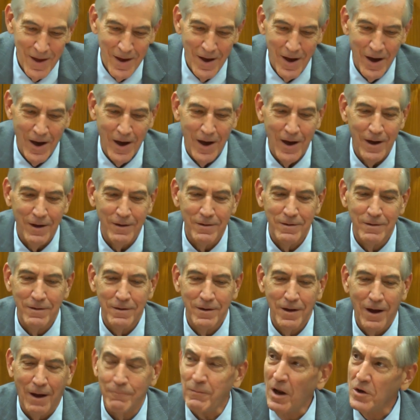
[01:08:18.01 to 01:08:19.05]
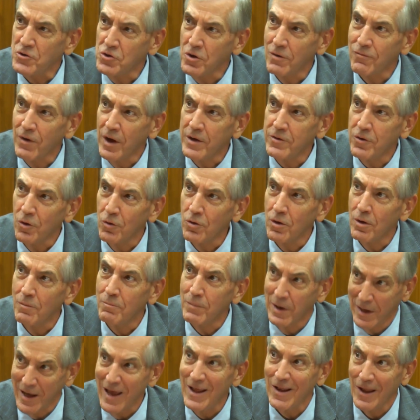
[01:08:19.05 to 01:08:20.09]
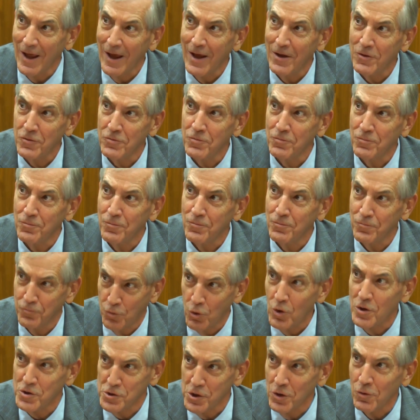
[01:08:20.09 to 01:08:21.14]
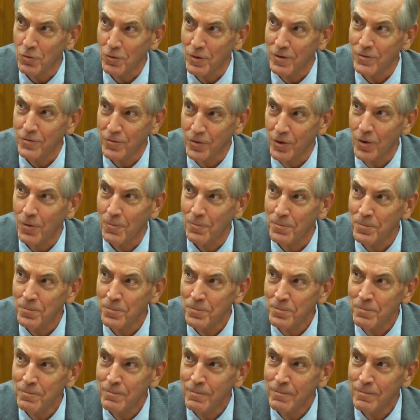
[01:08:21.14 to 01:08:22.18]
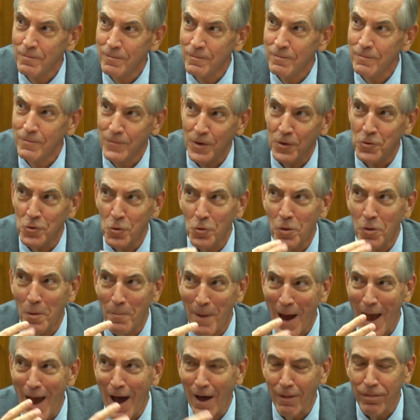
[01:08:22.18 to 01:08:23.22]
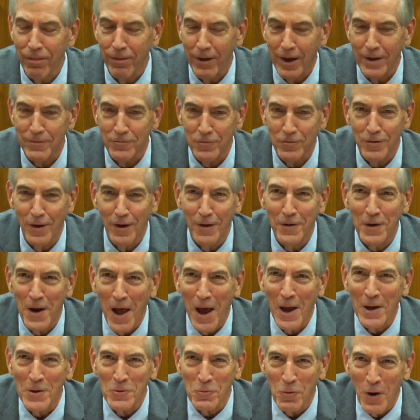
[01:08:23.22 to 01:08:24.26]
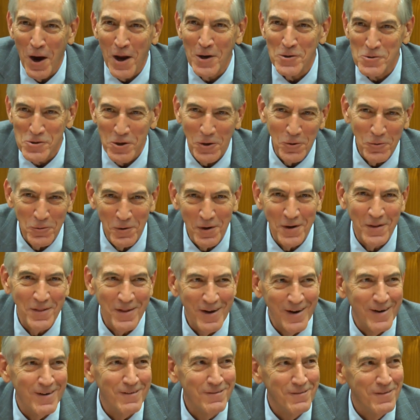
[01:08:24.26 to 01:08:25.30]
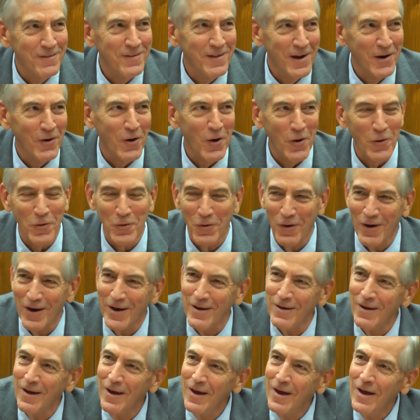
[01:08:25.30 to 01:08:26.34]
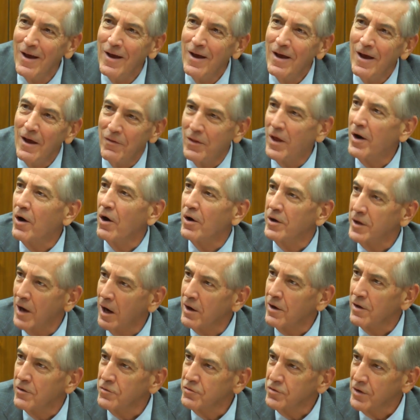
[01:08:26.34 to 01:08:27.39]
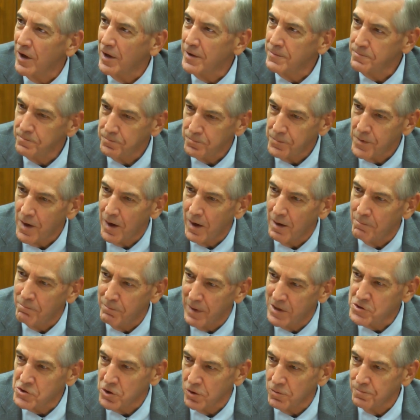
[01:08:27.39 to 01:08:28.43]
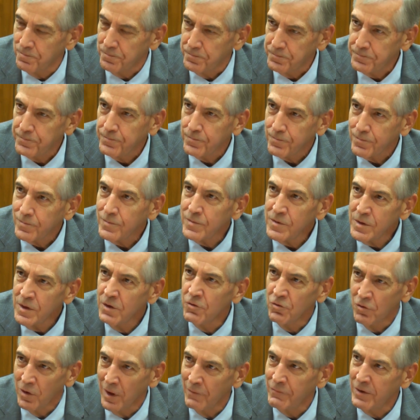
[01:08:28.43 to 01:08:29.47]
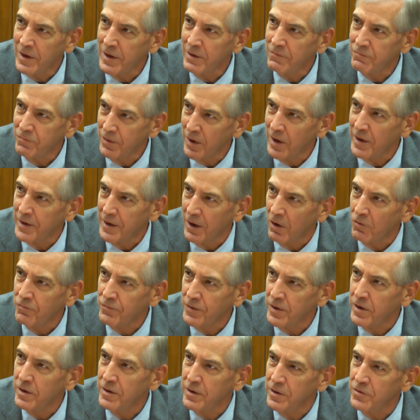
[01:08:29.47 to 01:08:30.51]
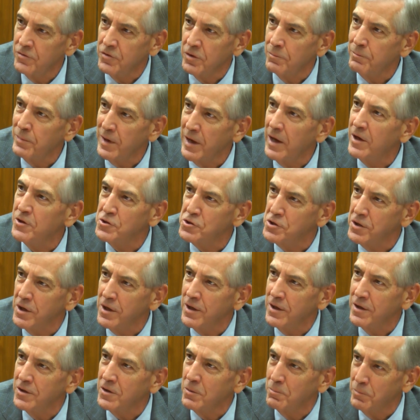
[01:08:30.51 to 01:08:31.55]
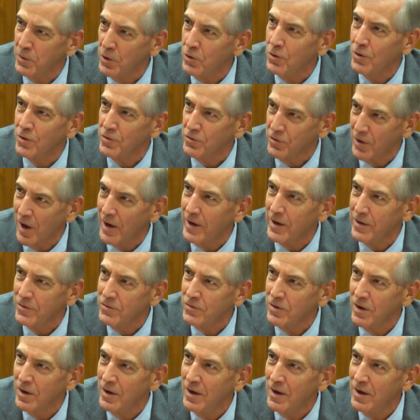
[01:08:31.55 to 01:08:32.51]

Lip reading: I'm not sure if I told, Michaela has 4 children, so you do the math, that's 9 grandchildren, and they're all great. And then our youngest son, Mitchell, is living in Philadelphia. He's a PhD computer science.